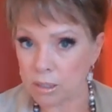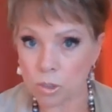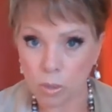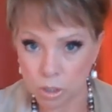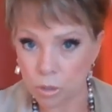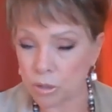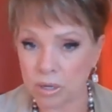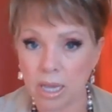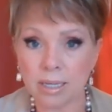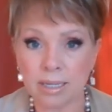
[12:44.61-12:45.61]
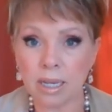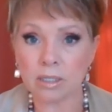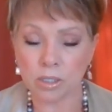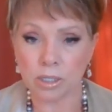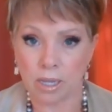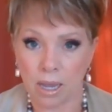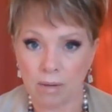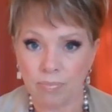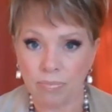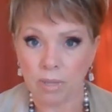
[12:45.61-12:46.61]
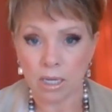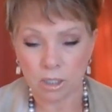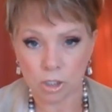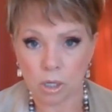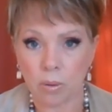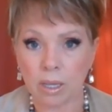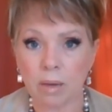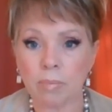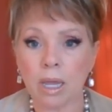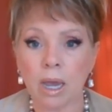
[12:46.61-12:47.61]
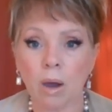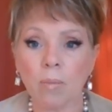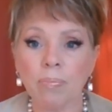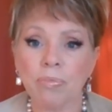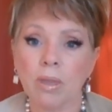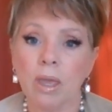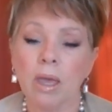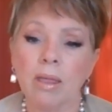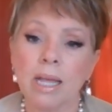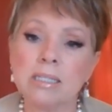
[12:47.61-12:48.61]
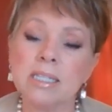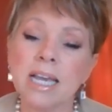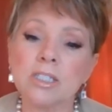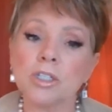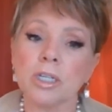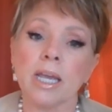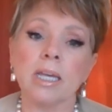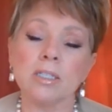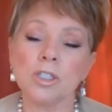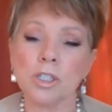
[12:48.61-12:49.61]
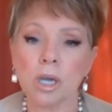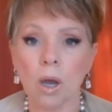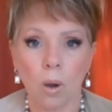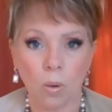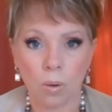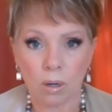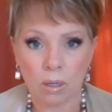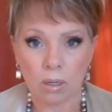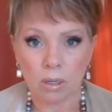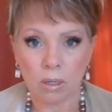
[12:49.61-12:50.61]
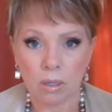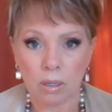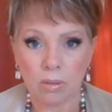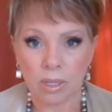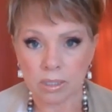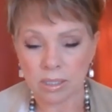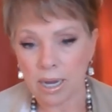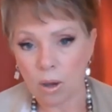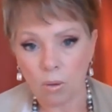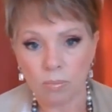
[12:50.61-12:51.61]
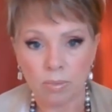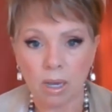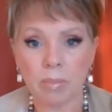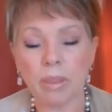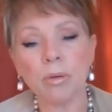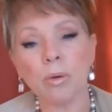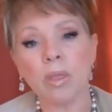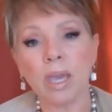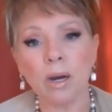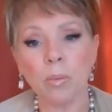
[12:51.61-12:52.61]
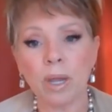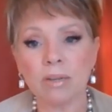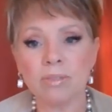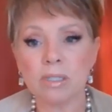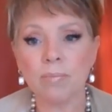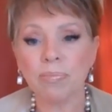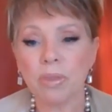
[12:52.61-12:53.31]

It's what you created yesterday, and it's showing up now. That's yesterday's show that's now coming through the airwaves.